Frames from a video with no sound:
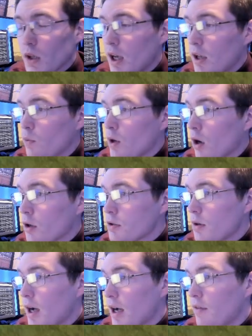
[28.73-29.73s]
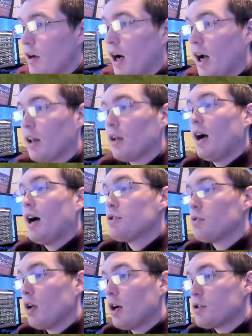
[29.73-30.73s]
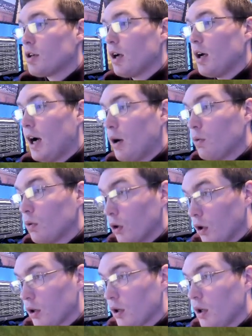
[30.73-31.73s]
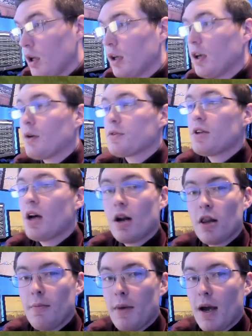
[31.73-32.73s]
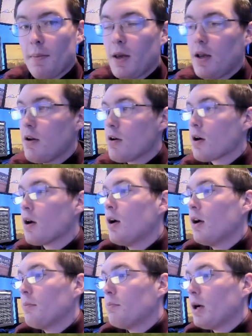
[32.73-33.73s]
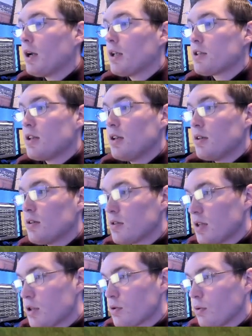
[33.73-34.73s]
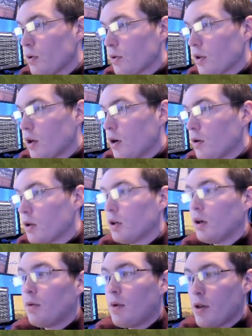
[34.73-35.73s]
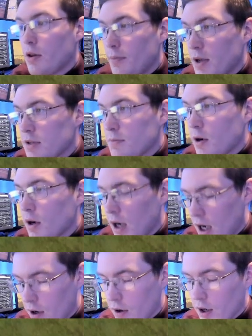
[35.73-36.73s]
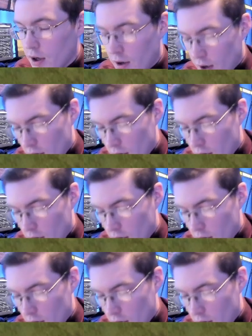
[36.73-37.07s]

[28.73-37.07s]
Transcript: and we also have a hydrologic outlook. Now, it's not on the map here, but it's in central North Dakota around the Bismarck area.